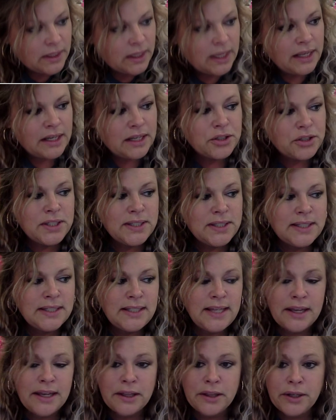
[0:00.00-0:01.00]
Now just to
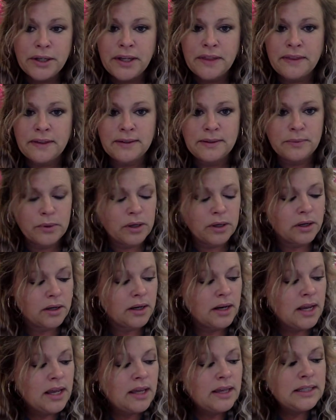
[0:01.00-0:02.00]
take a look at this word,
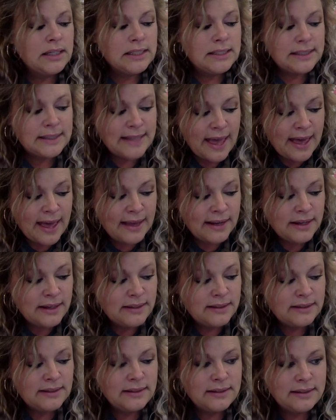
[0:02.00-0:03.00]
said
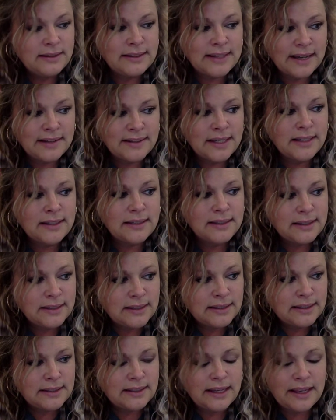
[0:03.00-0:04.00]
sounds like
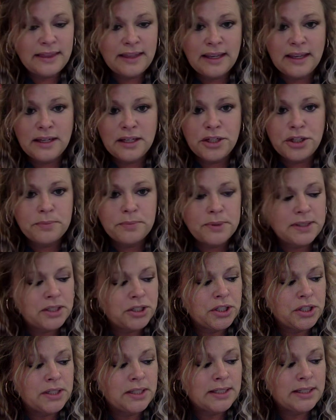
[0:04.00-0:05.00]
S in the initial
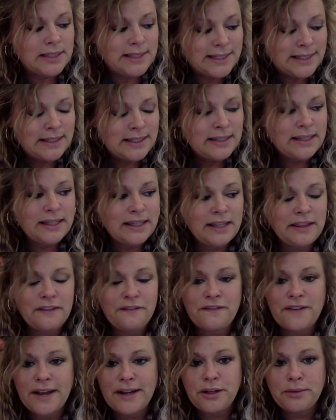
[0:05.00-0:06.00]
position and D in the
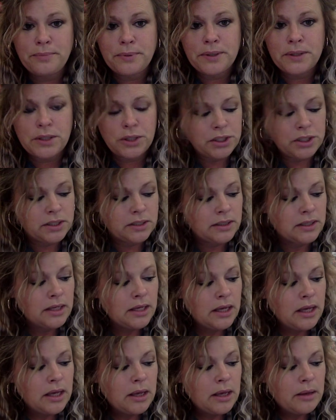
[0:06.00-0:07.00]
final position,
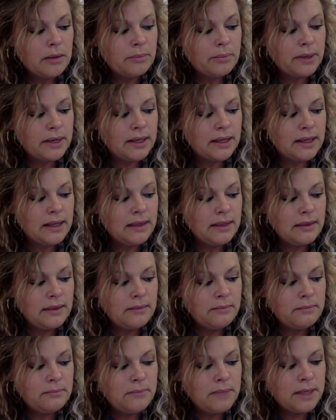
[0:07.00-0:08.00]
but in the
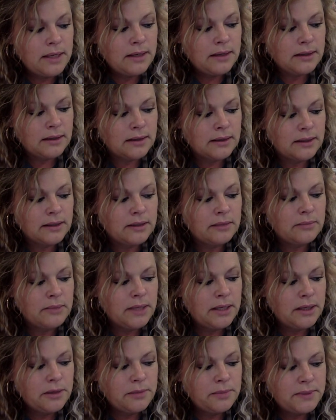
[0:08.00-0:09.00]
middle, in the
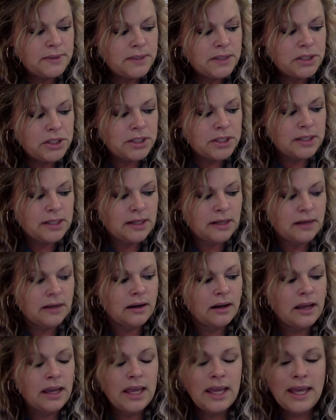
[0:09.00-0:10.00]
medial position
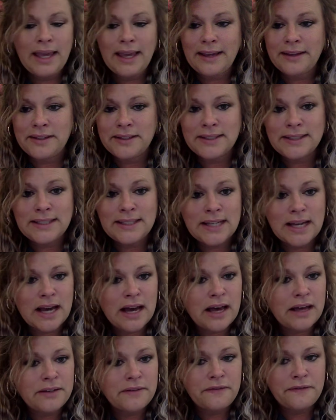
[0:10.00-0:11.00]
here, it does
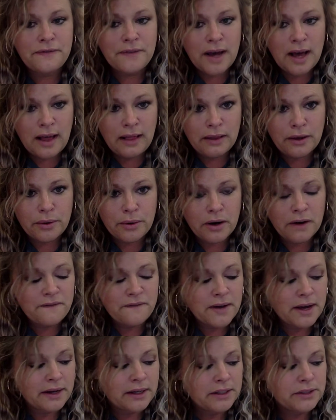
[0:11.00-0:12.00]
not follow our
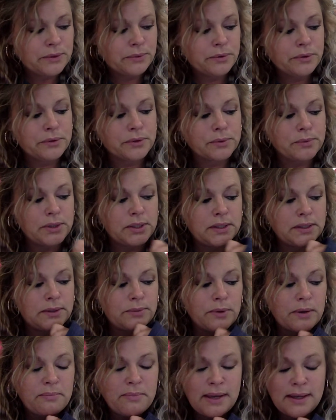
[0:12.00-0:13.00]
phonics rules, which
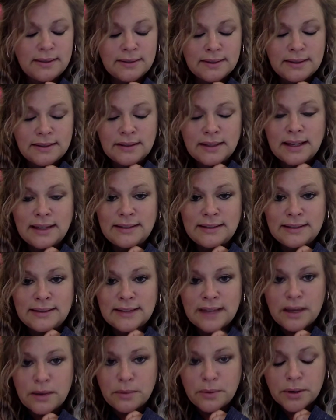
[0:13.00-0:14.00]
is what makes this a
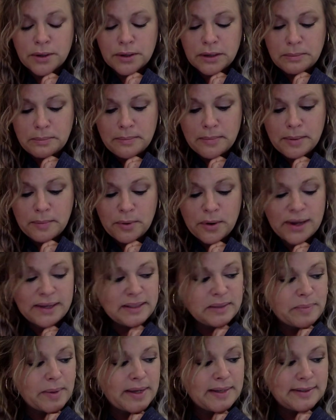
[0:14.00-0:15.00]
sight word,
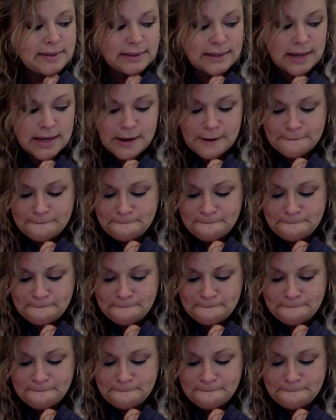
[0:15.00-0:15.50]
memorized by sight.